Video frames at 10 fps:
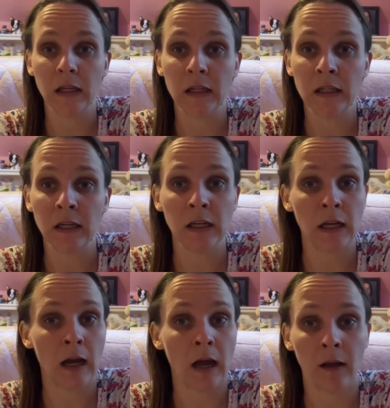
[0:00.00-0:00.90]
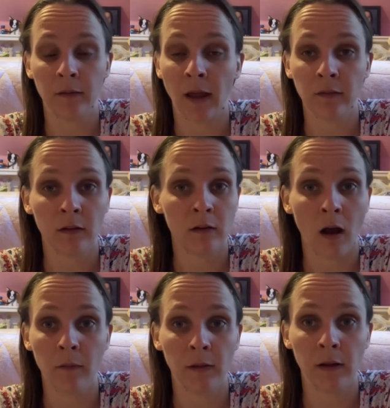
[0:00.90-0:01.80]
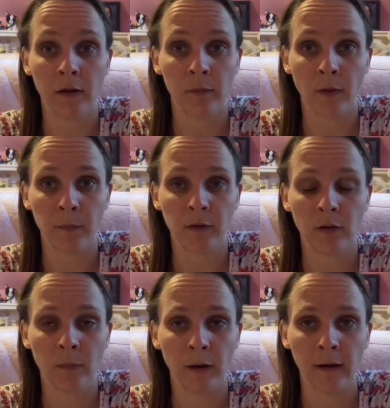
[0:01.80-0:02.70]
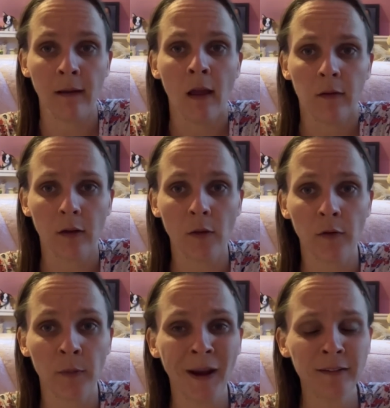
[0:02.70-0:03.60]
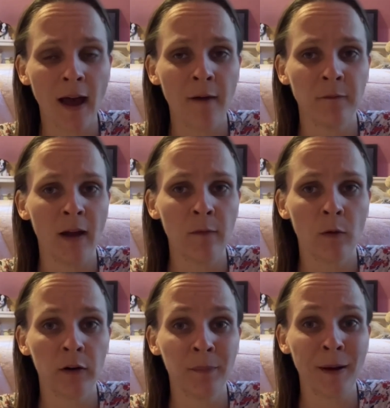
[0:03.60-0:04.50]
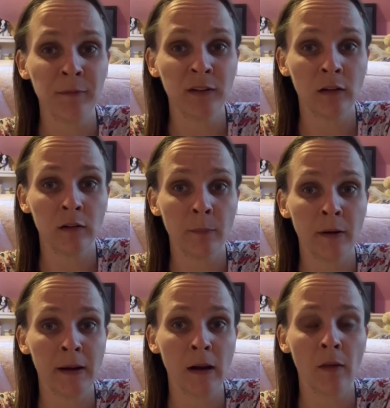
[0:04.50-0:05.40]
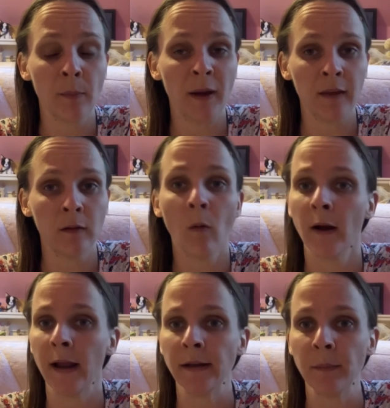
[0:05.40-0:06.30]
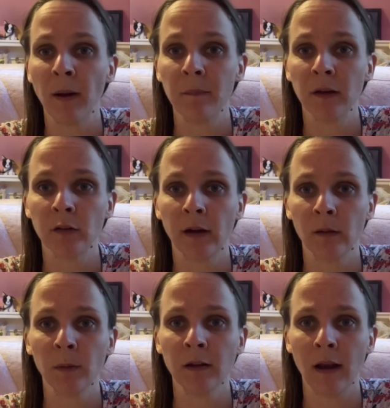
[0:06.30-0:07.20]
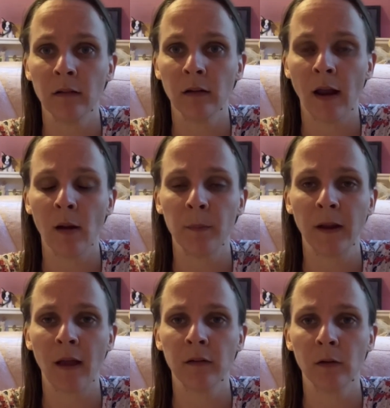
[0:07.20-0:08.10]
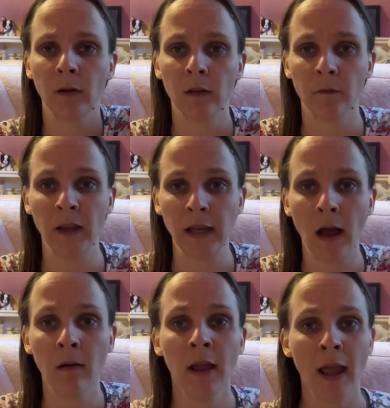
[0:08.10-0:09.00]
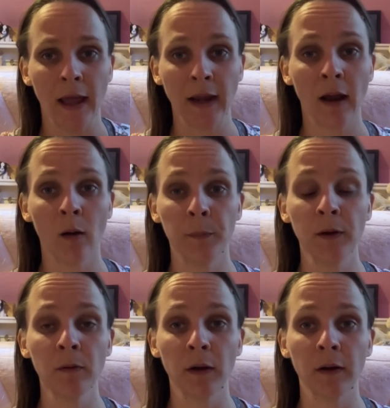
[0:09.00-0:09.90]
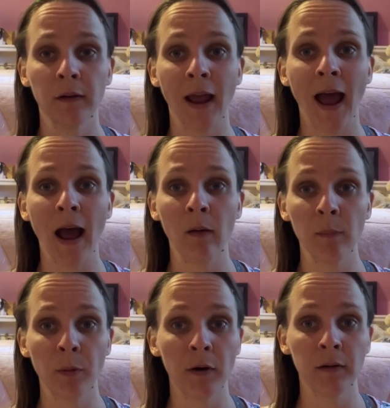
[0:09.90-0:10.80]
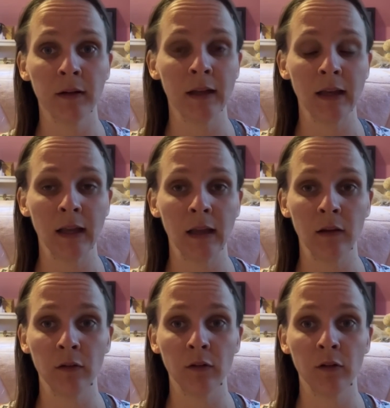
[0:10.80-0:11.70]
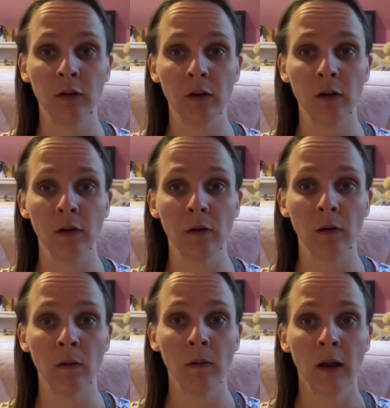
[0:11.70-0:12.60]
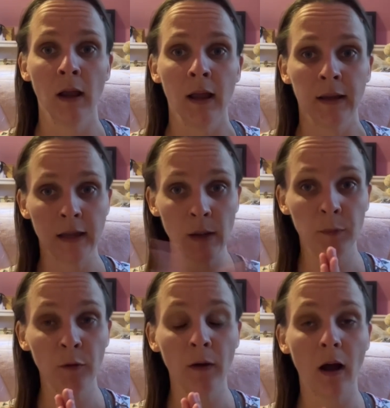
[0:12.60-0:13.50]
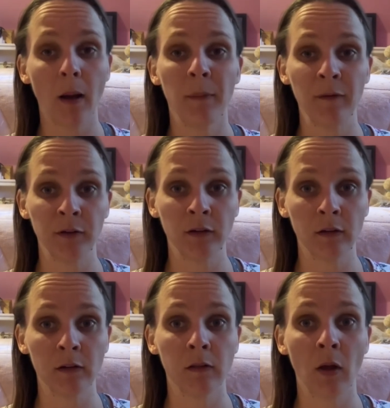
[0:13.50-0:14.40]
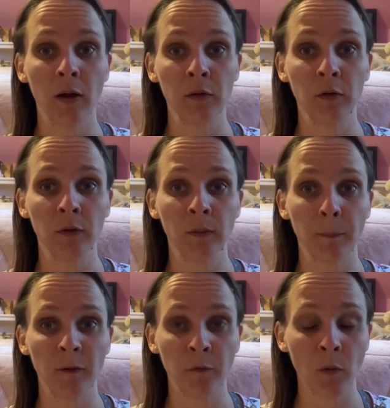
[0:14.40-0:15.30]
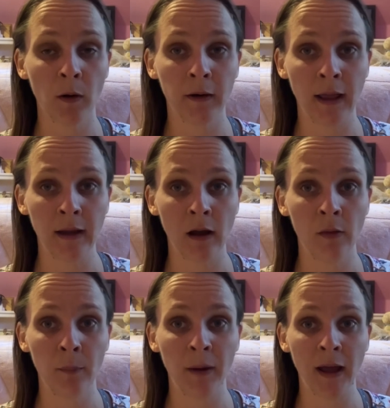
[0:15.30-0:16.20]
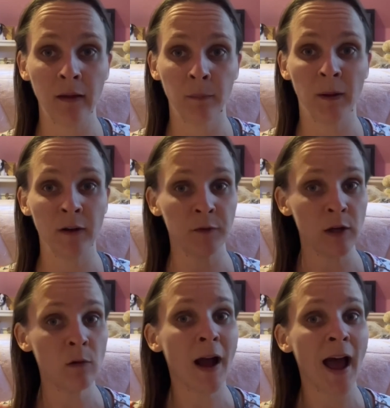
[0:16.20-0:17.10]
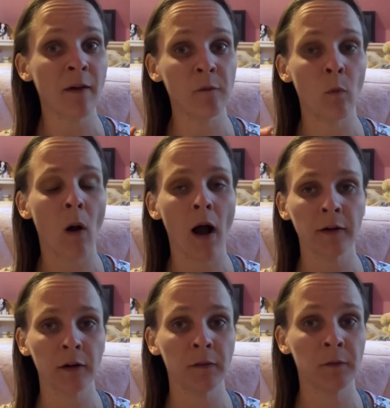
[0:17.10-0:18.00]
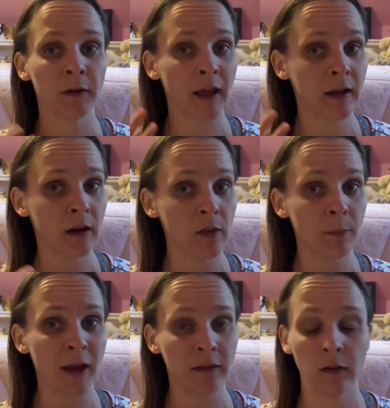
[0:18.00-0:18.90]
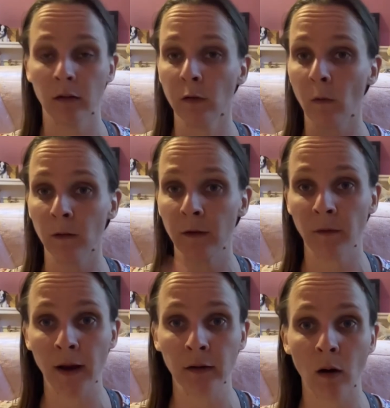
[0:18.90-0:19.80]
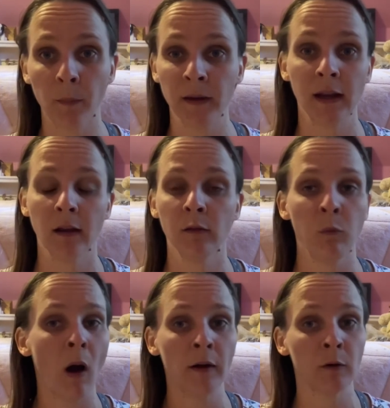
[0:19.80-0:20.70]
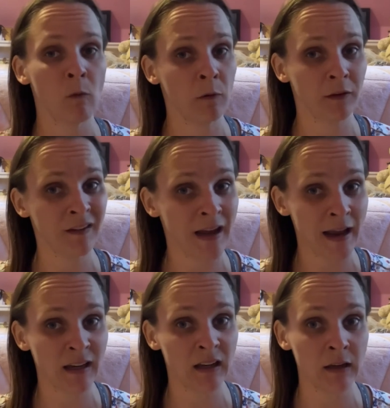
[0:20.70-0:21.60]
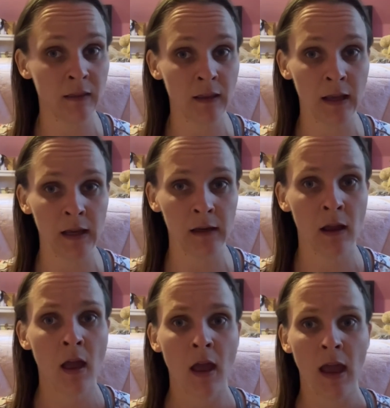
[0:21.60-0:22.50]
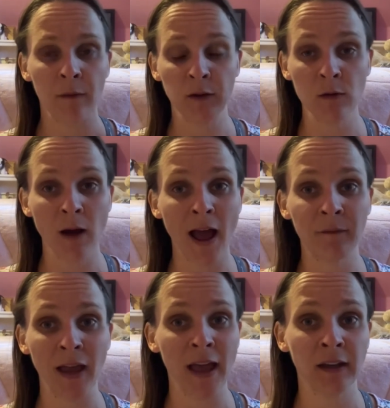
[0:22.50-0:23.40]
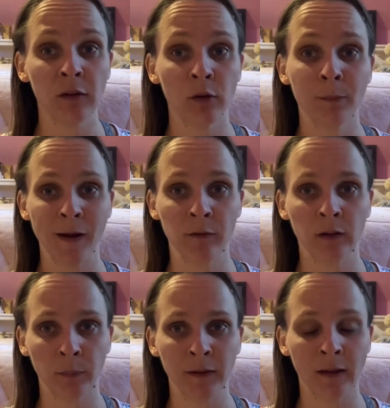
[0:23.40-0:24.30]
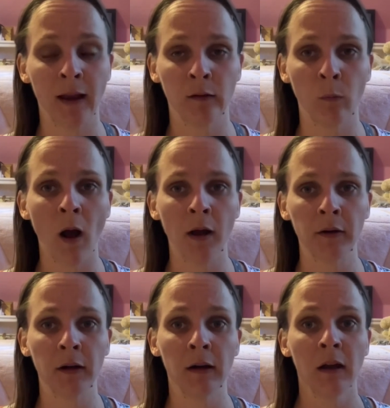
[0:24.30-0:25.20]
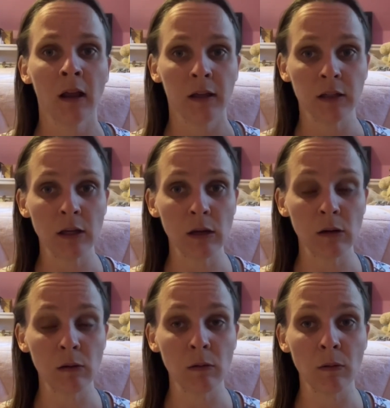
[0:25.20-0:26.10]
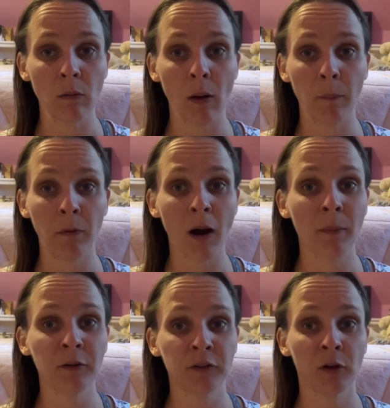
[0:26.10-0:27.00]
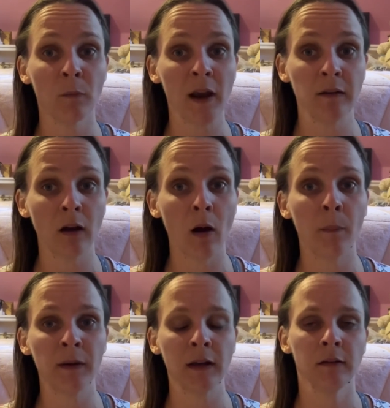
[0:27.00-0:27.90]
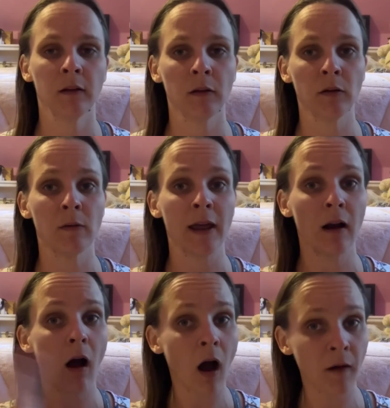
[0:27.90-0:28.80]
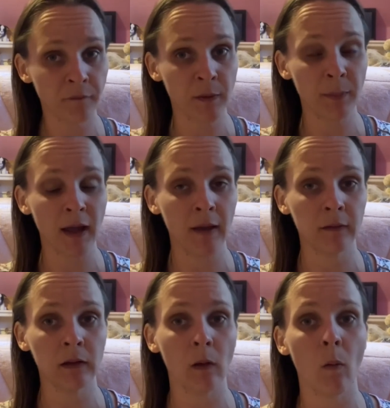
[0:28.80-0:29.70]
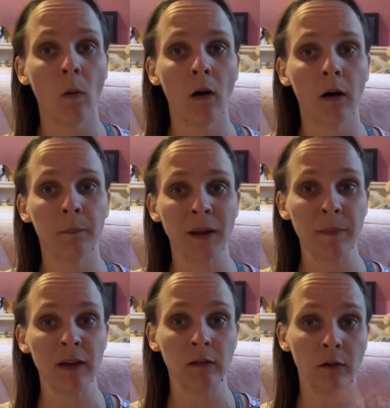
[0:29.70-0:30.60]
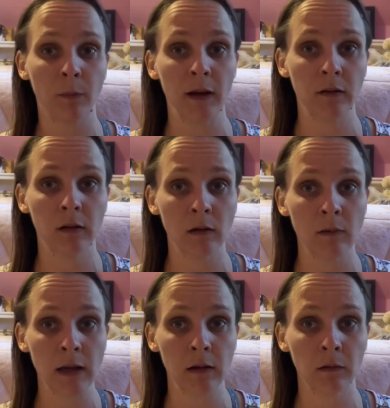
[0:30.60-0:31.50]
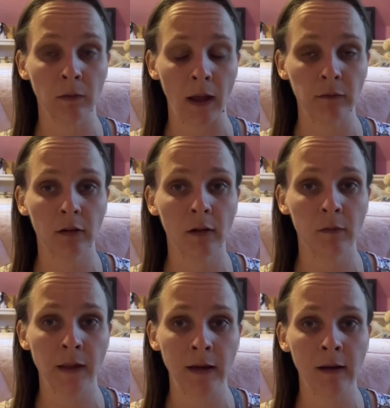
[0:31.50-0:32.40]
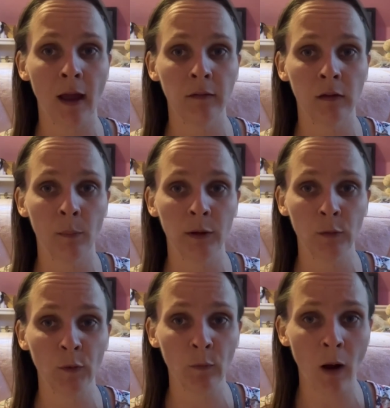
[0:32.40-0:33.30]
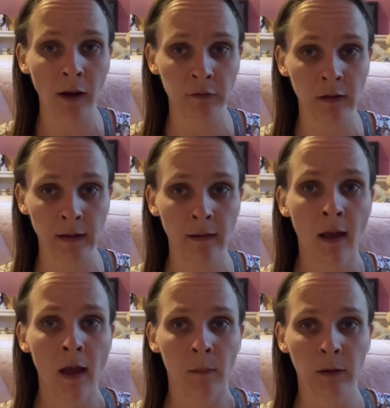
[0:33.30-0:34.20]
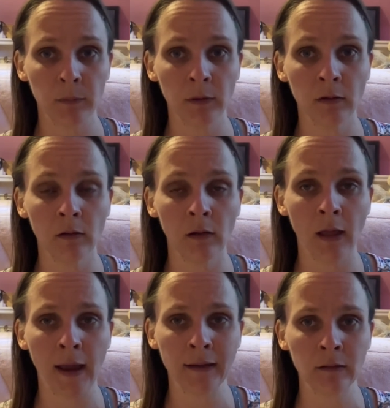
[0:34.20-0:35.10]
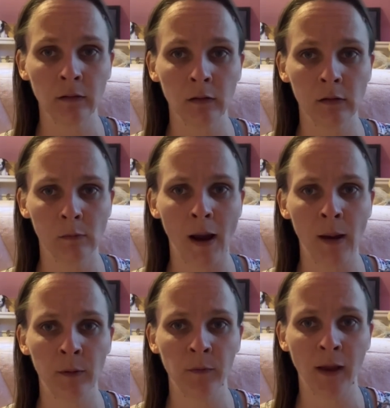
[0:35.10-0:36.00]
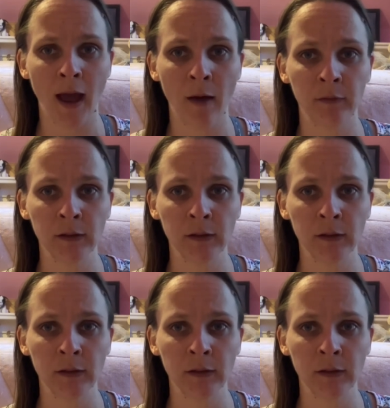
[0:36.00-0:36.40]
yeah, that's not really a good beverage to bring. So those are my top five worst beverages to bring on the bus or any public transportation. I hope you guys enjoyed the video and I hope you learn how important it is to keep your beverages closed before getting on the bus. But if you have water for getting on the bus, it's totally fine to open it because water won't stain anything. If you have any other beverage besides water, you probably should wait to open it until you get off the bus or maybe just wait till you eat your lunch. So thank you guys so much for watching. Please be sure to like and subscribe if you haven't